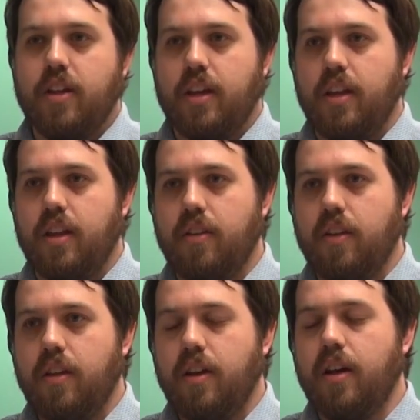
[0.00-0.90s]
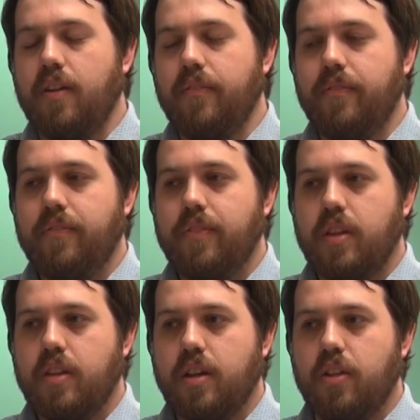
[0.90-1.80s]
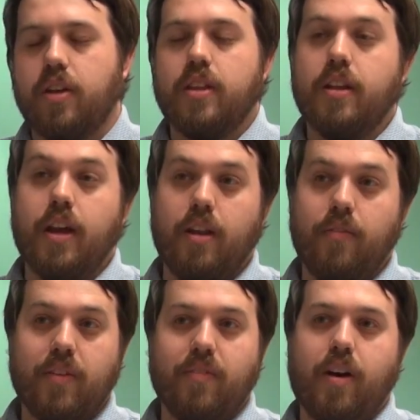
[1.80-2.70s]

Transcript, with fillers: that can, um, can look at the data, make